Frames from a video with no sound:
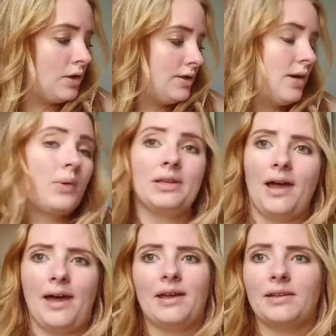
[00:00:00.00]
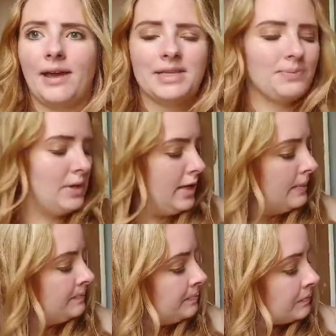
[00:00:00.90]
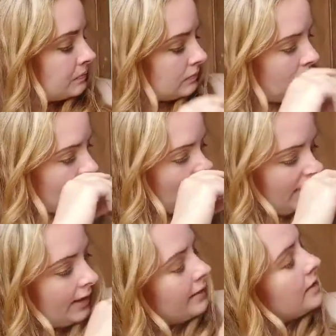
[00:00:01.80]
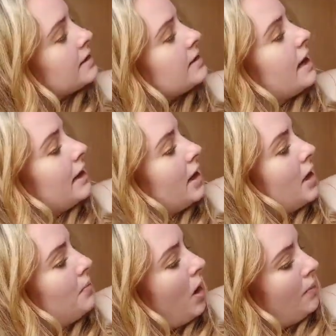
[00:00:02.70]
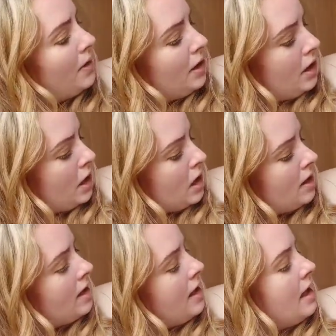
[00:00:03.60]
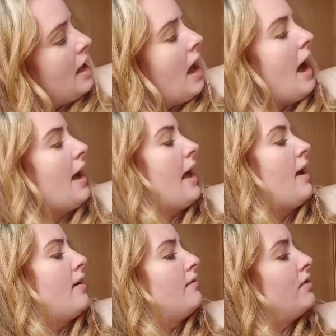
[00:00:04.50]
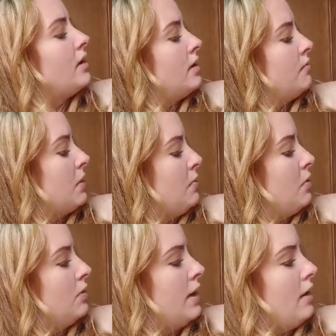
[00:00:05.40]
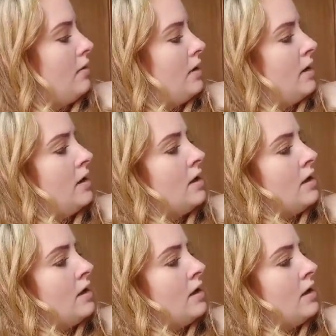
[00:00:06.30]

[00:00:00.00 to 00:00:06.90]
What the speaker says: ours that we like last minute. In the second compartment here, I have, let me pull it out.